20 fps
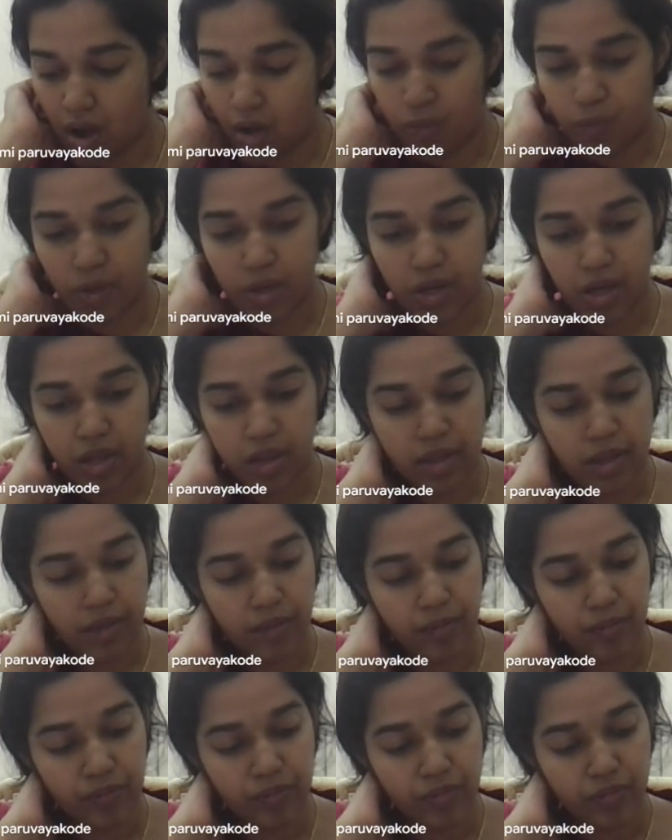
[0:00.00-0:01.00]
how many are
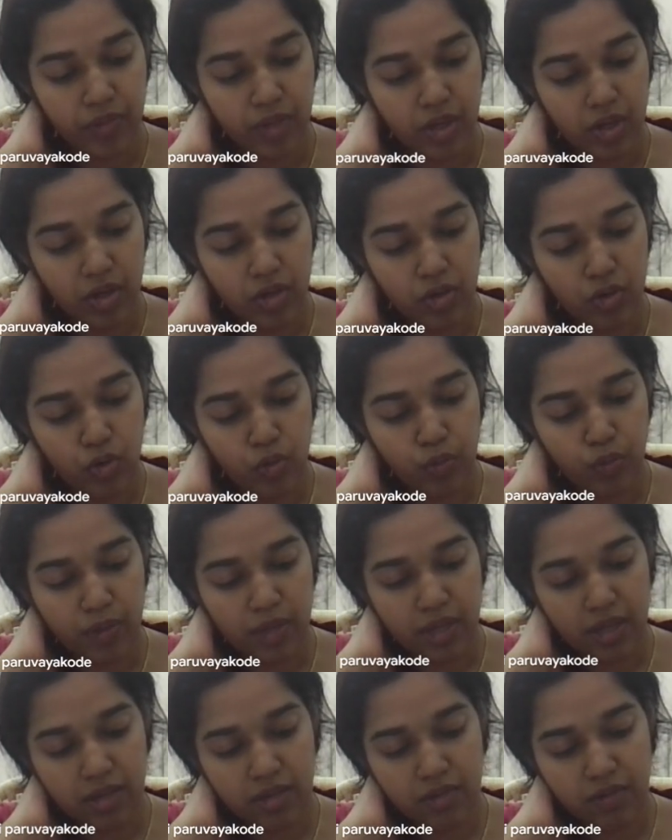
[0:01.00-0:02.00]
there? 2
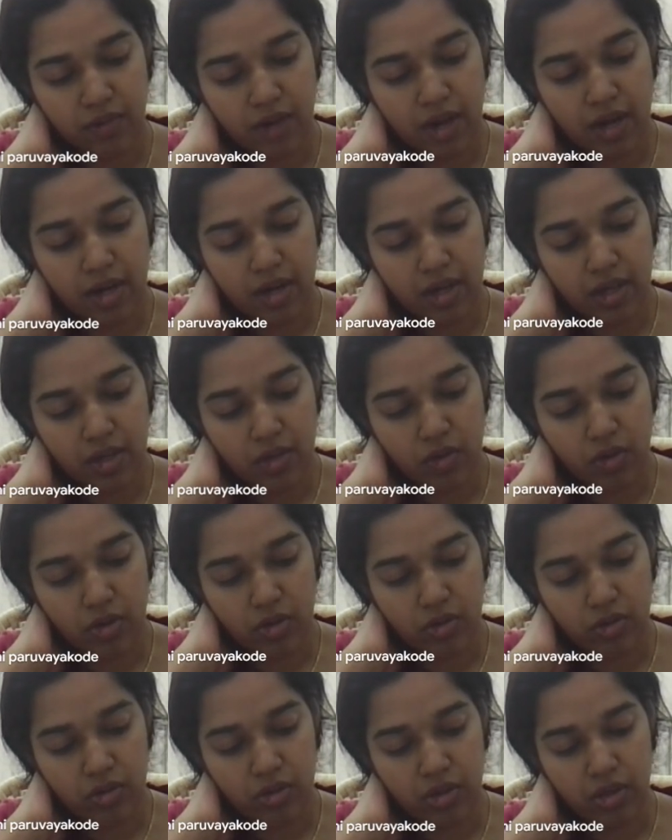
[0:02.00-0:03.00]
plus 1 equal
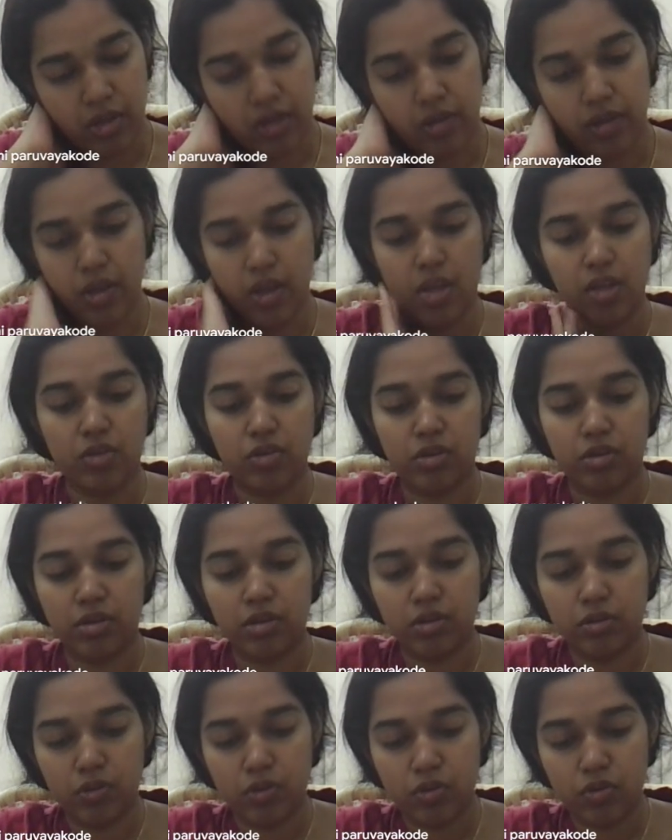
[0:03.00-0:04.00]
to 3.
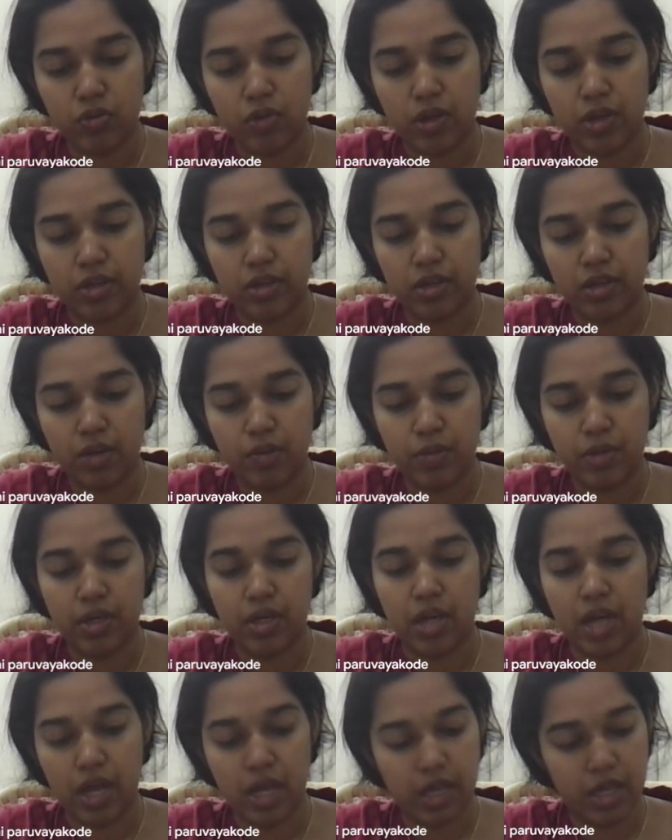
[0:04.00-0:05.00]
This was question number
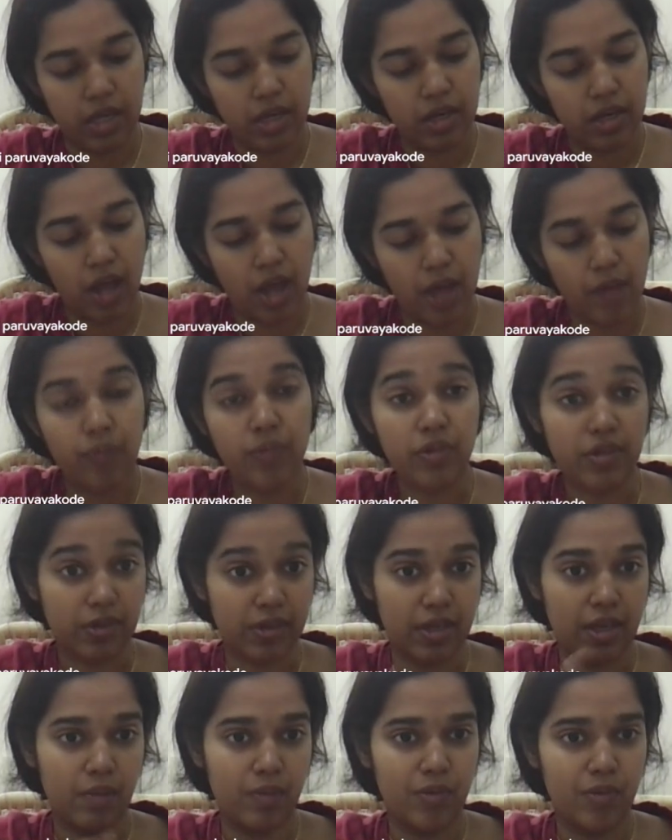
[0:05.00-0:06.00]
9. I
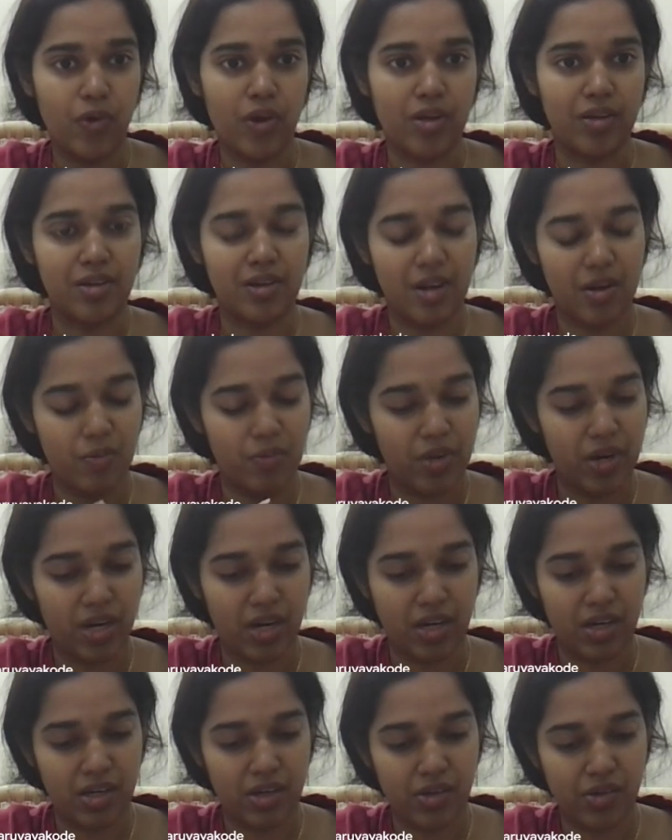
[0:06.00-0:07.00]
skipped question number
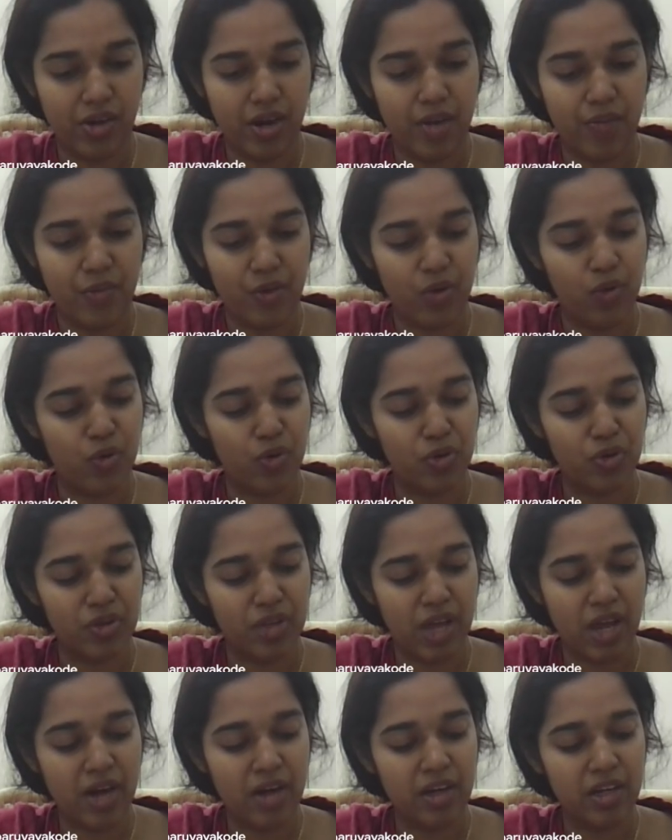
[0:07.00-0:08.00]
8. So let me go to
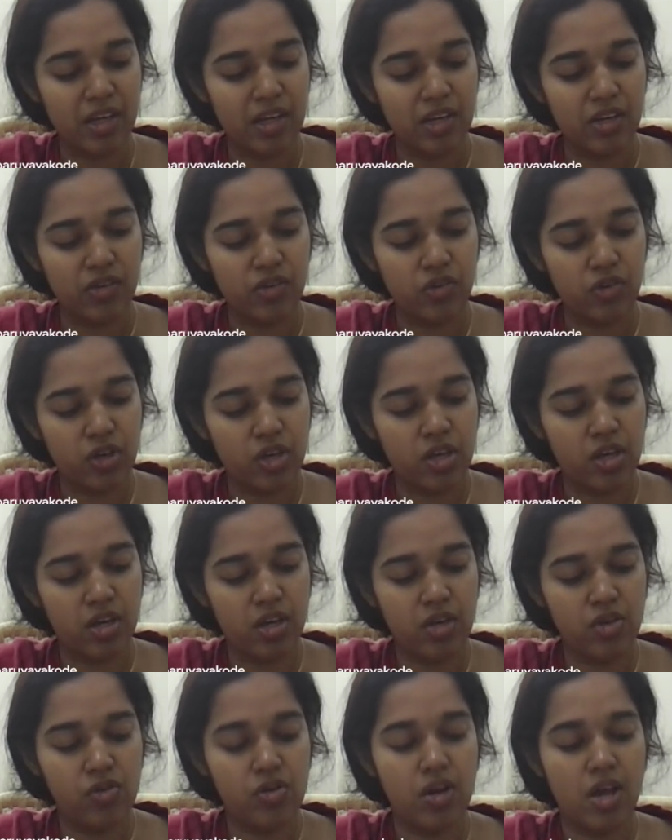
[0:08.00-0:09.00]
that. So
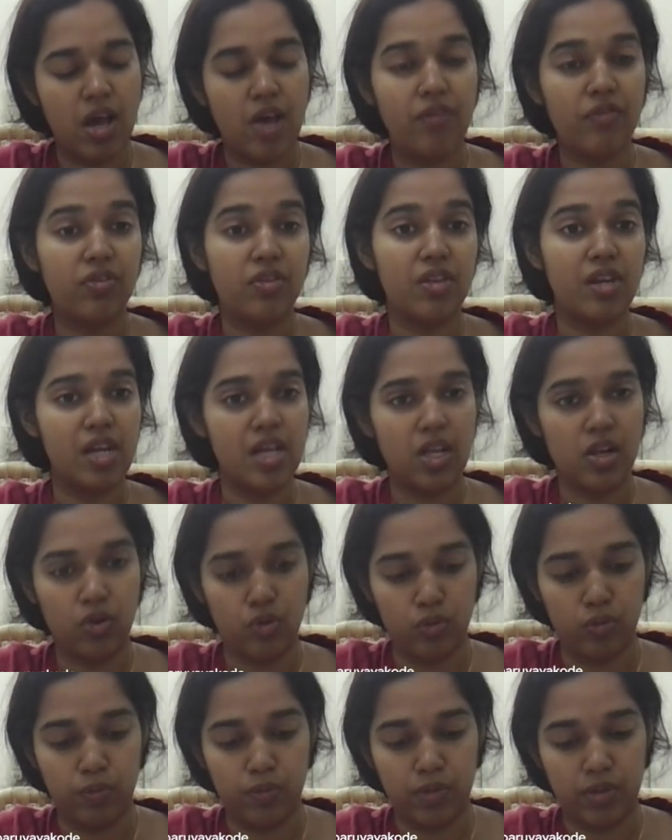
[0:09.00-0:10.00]
here you will have
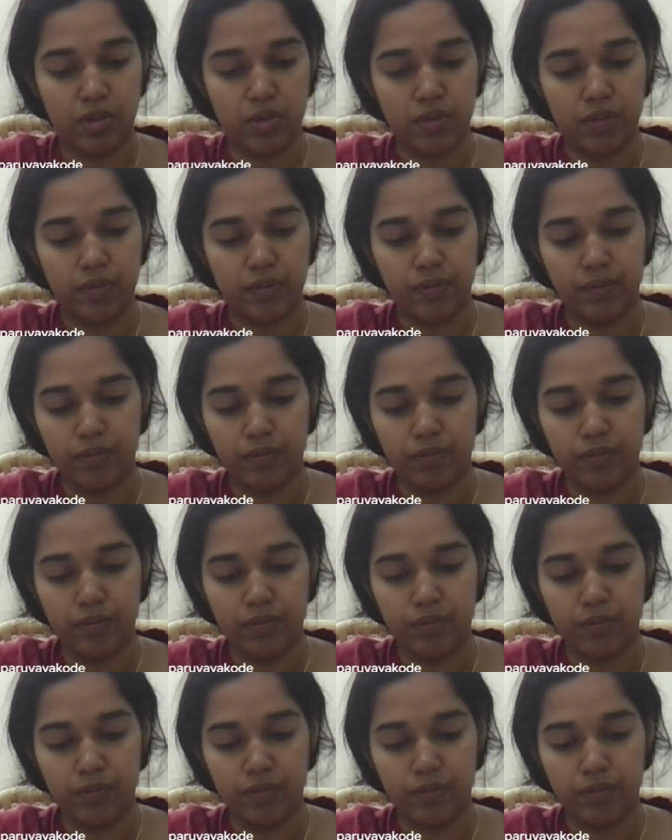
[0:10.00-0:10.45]
3 loops.